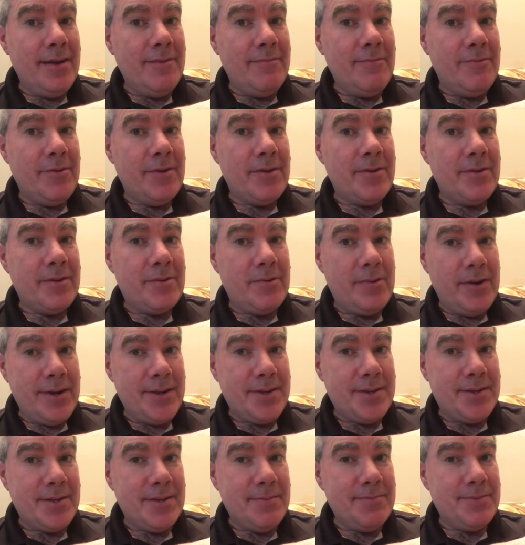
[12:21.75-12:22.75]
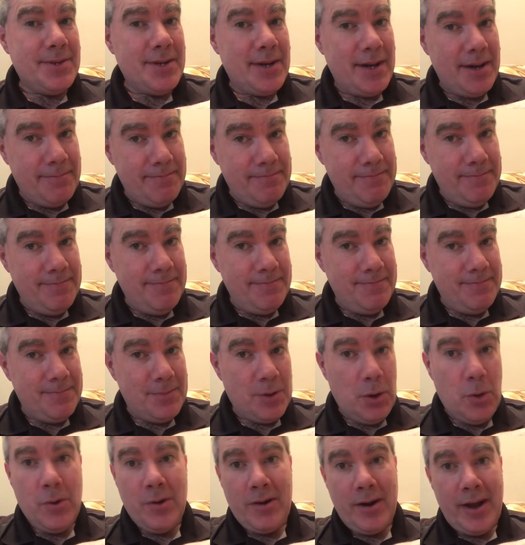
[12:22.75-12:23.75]
for quite some time
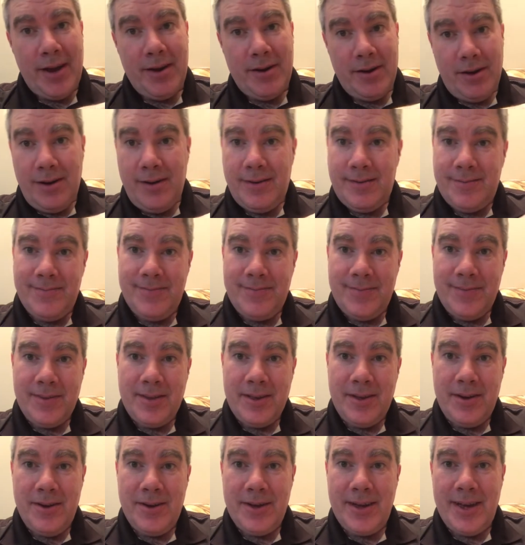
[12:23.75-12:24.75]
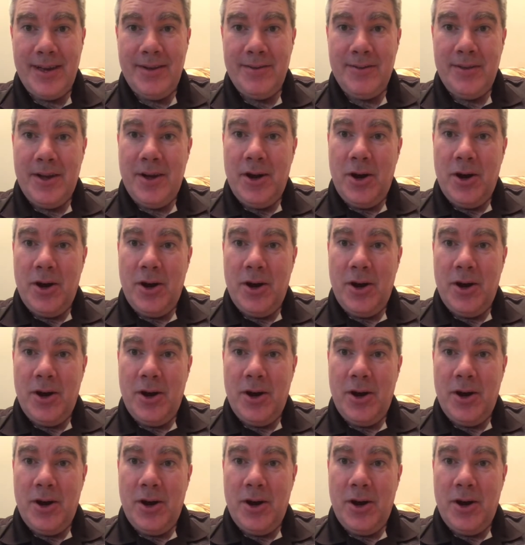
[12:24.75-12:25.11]
or at all, okay?